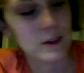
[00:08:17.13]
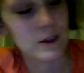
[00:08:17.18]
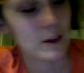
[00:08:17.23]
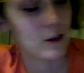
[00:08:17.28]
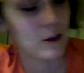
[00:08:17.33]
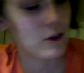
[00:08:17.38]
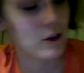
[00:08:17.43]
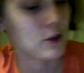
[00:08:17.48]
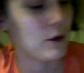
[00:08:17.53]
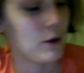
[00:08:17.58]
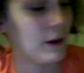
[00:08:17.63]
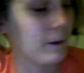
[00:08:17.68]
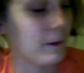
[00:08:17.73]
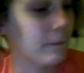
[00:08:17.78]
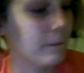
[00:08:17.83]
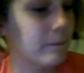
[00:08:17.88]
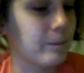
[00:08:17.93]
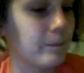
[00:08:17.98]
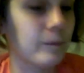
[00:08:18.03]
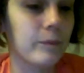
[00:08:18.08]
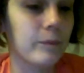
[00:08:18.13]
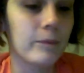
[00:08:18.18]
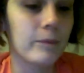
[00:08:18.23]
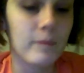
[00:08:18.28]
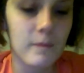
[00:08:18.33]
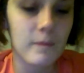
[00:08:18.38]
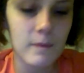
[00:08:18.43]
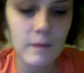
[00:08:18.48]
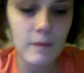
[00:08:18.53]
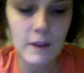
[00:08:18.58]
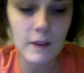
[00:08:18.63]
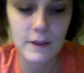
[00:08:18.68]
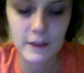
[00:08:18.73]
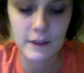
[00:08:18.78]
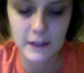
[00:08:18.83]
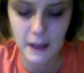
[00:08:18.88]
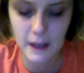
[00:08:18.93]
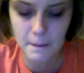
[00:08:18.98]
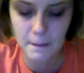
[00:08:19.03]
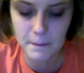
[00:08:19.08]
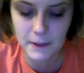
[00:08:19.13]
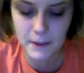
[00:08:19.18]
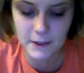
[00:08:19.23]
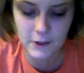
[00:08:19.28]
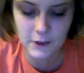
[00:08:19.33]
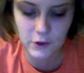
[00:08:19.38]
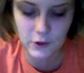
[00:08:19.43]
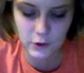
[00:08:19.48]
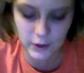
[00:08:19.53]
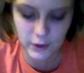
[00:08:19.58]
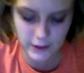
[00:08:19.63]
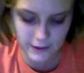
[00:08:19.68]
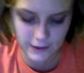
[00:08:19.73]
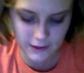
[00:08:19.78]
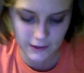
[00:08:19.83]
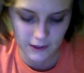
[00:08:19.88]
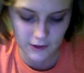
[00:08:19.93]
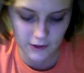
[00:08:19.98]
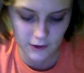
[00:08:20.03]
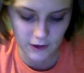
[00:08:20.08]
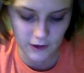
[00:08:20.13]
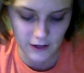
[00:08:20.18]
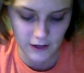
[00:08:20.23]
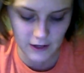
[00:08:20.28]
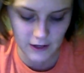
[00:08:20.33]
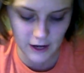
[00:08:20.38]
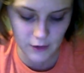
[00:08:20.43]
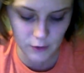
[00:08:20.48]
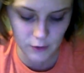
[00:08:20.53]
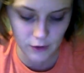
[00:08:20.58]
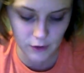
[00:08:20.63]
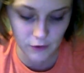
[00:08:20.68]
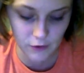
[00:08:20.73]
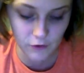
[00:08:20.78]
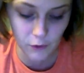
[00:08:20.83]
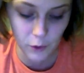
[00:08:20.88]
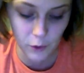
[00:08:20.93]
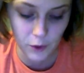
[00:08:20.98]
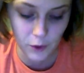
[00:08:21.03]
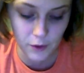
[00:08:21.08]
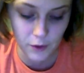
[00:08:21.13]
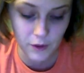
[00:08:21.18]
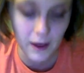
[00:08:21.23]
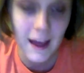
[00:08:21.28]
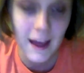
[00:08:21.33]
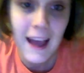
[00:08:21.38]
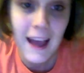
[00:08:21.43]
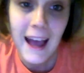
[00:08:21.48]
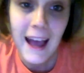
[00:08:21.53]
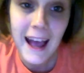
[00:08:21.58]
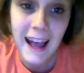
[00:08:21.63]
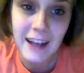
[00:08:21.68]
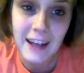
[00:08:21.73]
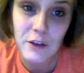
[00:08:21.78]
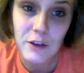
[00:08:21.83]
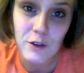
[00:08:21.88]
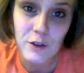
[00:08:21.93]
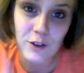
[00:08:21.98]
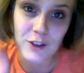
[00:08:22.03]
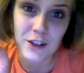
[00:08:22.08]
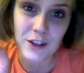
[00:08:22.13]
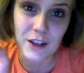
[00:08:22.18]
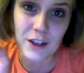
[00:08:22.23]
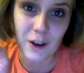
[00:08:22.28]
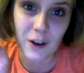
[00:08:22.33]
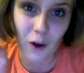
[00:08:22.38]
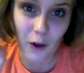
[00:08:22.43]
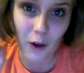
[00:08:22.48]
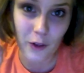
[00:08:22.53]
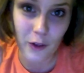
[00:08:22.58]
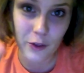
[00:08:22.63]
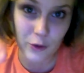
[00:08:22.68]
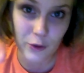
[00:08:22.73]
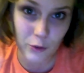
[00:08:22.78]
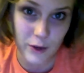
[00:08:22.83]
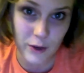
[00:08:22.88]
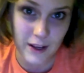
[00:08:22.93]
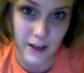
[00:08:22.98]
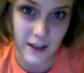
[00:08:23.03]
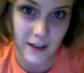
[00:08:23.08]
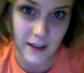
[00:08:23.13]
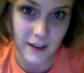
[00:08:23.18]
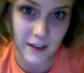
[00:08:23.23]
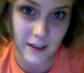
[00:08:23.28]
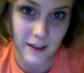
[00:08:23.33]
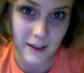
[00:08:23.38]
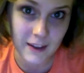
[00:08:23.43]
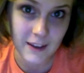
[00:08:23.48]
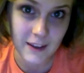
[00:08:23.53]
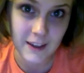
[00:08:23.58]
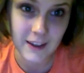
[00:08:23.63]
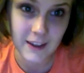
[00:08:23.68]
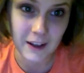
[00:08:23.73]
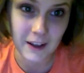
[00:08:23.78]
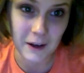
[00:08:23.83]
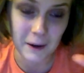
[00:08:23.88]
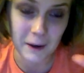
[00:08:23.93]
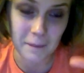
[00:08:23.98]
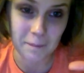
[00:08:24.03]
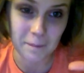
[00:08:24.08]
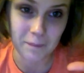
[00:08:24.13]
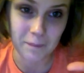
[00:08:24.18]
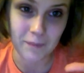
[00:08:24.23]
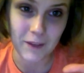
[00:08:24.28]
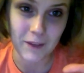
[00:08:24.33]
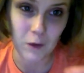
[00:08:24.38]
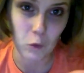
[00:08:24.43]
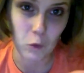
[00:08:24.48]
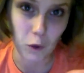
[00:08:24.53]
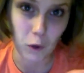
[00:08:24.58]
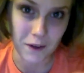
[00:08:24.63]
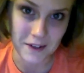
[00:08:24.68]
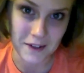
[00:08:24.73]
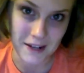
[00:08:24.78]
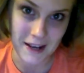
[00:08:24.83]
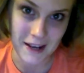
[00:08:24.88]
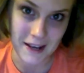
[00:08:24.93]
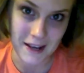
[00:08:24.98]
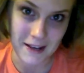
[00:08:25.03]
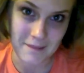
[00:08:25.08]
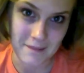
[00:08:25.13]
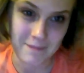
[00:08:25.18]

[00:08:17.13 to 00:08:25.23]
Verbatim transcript: They're doing The Tempest, Julius Caesar, and Henry the Fourth, and you could see all three um, in one day